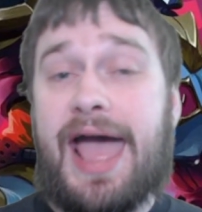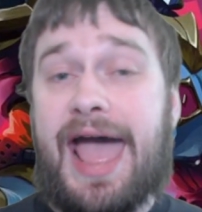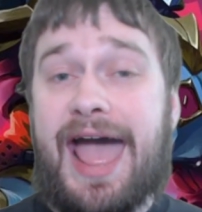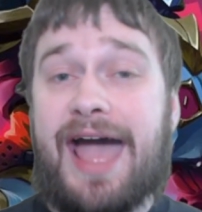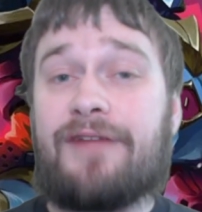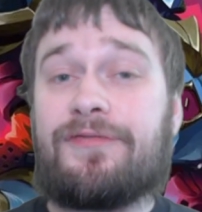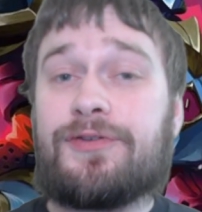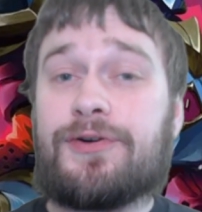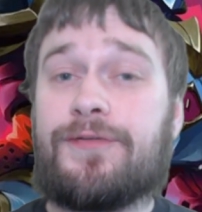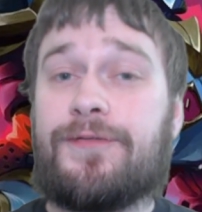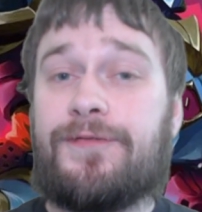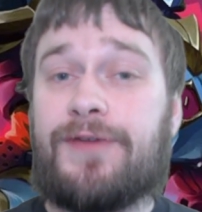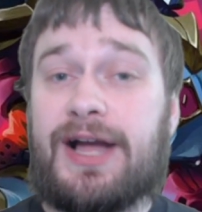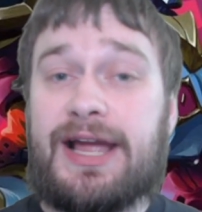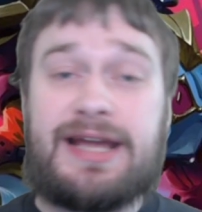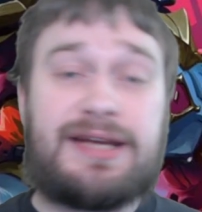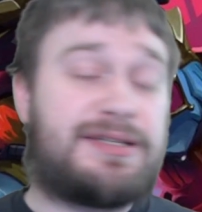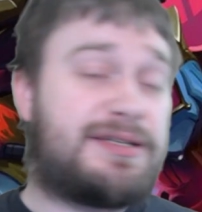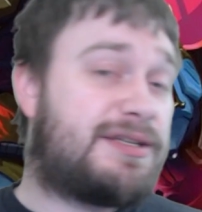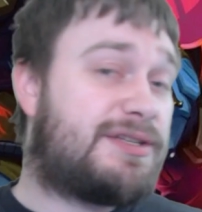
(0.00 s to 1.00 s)
After
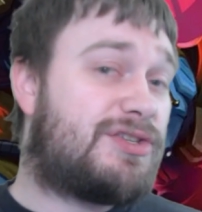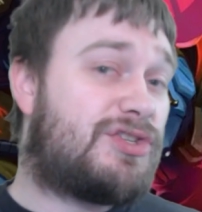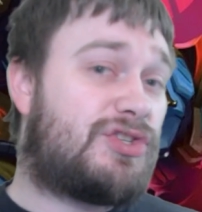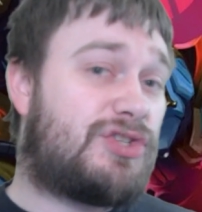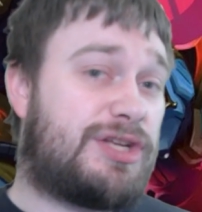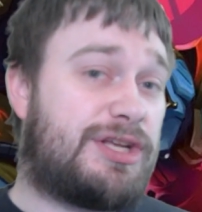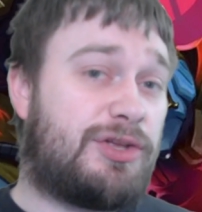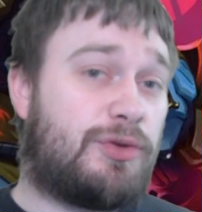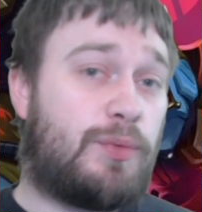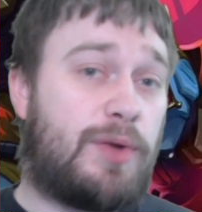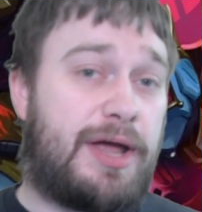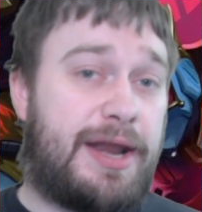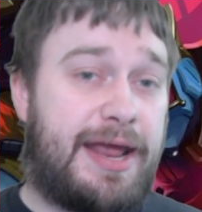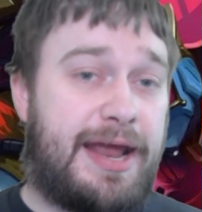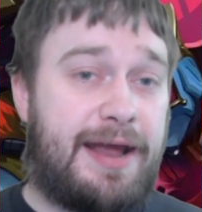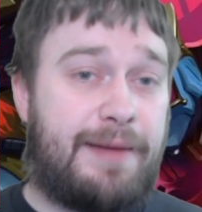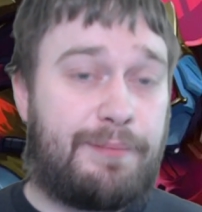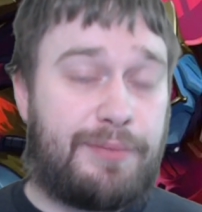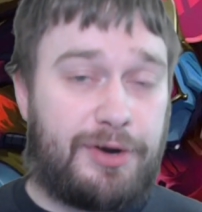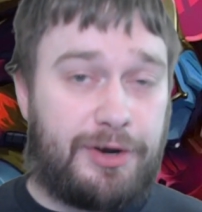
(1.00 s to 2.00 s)
fight, steal 1
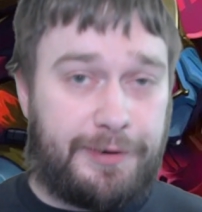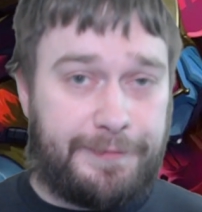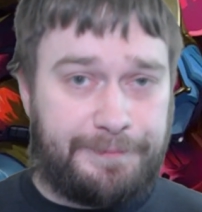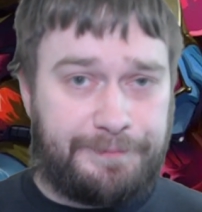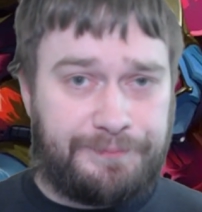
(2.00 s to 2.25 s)
amber.